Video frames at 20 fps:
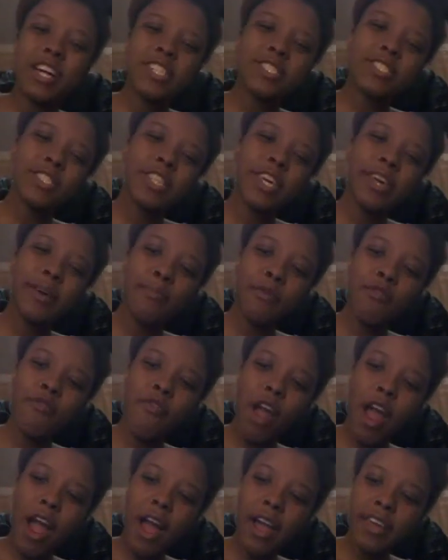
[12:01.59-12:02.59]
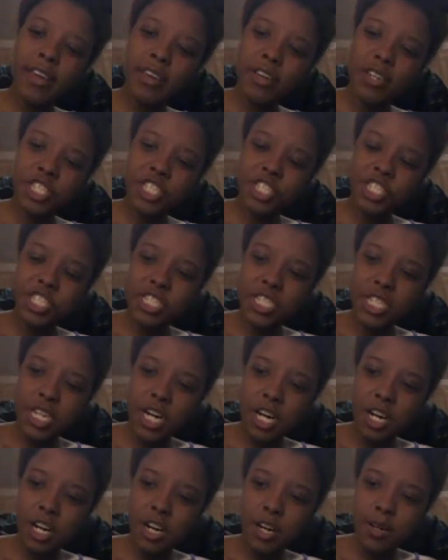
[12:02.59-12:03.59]
So then Mariah, she
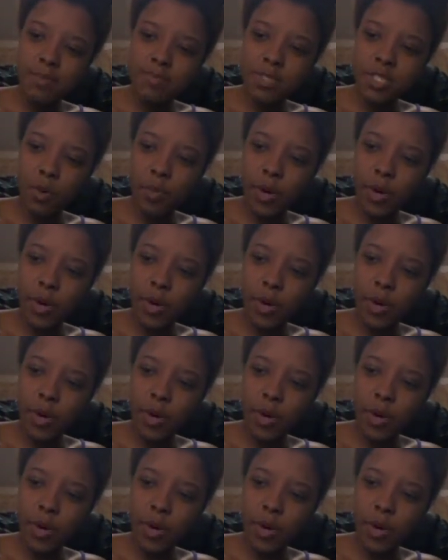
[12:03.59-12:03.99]
comes or